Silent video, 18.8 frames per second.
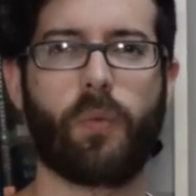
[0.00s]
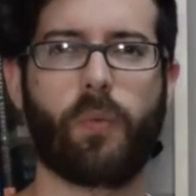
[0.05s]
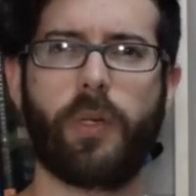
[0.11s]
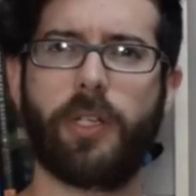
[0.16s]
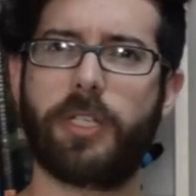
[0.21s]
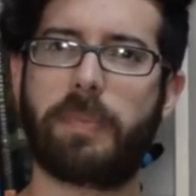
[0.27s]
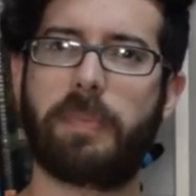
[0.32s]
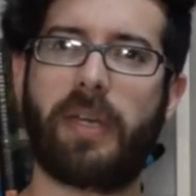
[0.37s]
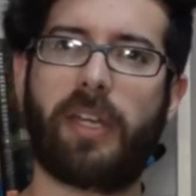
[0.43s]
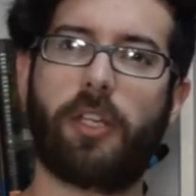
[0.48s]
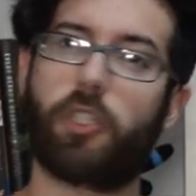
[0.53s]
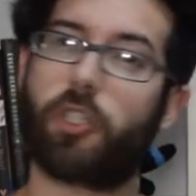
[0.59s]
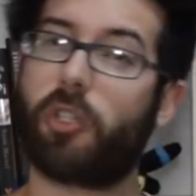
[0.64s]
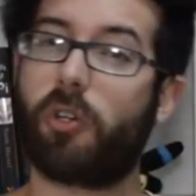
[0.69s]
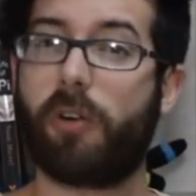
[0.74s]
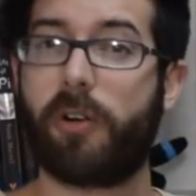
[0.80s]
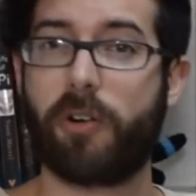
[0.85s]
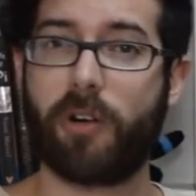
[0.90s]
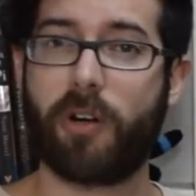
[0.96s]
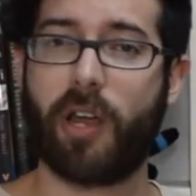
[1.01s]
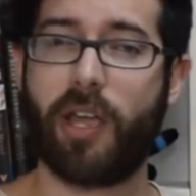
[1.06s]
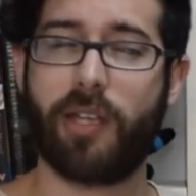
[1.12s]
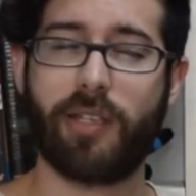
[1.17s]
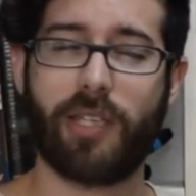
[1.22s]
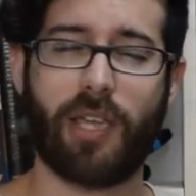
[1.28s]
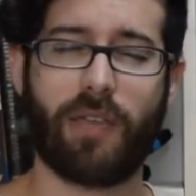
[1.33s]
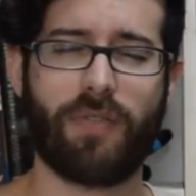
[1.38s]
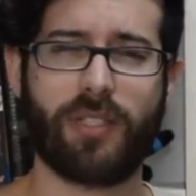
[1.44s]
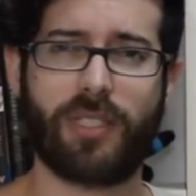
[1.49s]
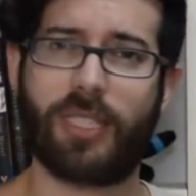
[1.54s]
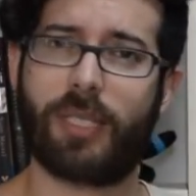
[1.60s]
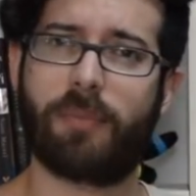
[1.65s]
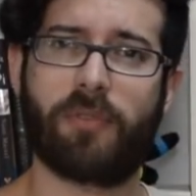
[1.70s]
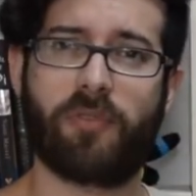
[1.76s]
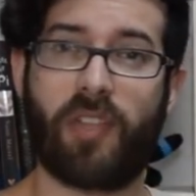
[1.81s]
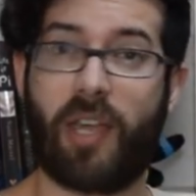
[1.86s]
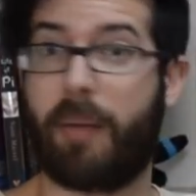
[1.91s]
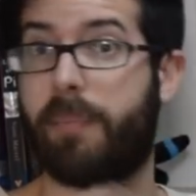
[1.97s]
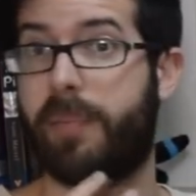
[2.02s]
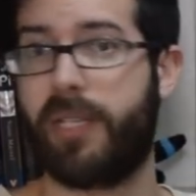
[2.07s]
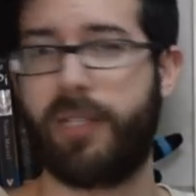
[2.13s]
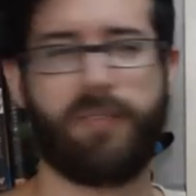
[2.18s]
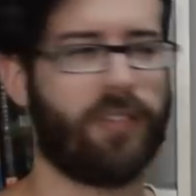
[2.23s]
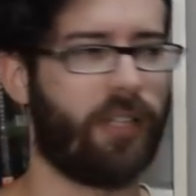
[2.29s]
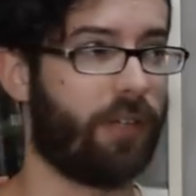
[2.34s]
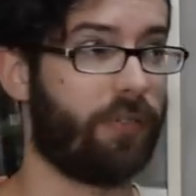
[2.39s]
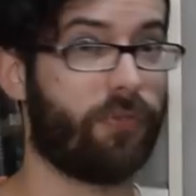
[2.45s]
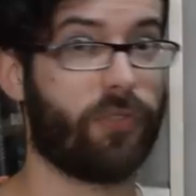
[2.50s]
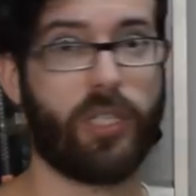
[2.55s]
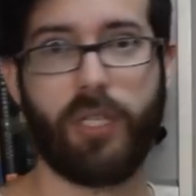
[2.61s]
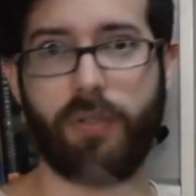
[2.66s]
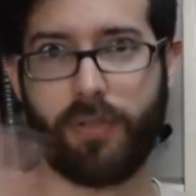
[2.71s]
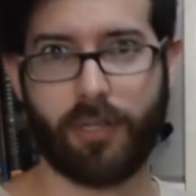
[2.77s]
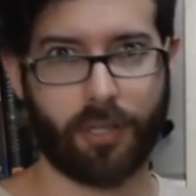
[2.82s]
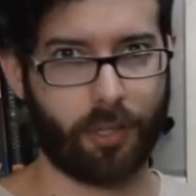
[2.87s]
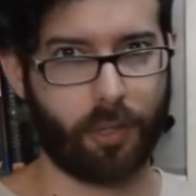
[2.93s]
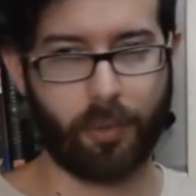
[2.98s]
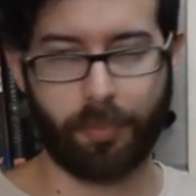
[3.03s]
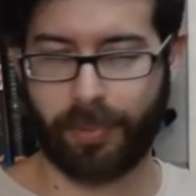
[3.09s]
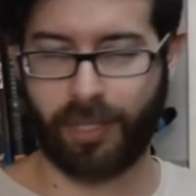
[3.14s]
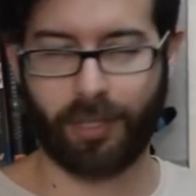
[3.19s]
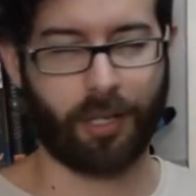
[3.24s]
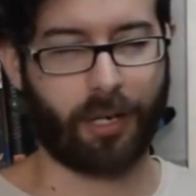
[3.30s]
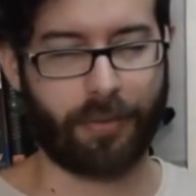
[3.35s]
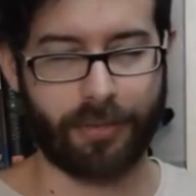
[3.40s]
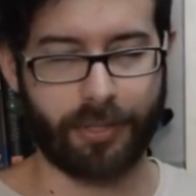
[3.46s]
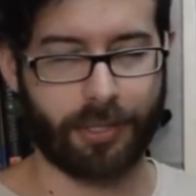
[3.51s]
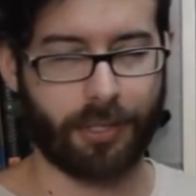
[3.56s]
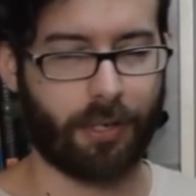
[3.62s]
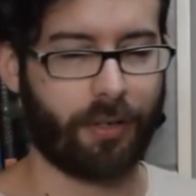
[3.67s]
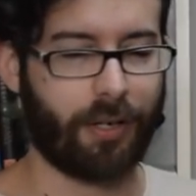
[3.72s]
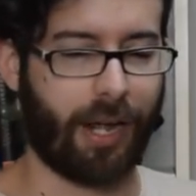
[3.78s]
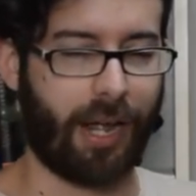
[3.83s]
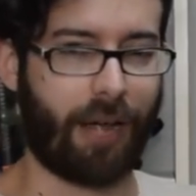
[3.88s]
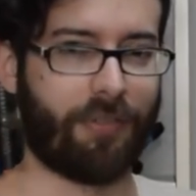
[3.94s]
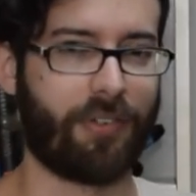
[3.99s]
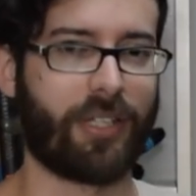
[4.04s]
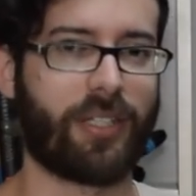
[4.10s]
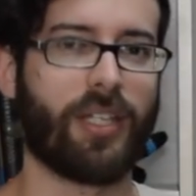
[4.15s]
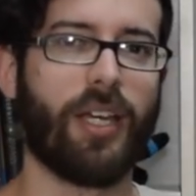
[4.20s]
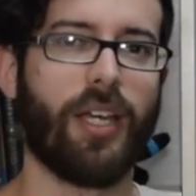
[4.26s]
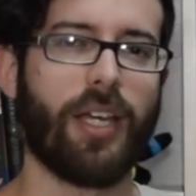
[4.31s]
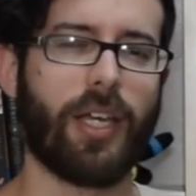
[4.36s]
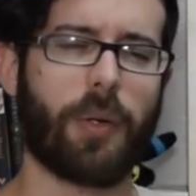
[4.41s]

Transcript: We just made it shorter and gave it some of that bee fluff, even though bee larvae don't have it.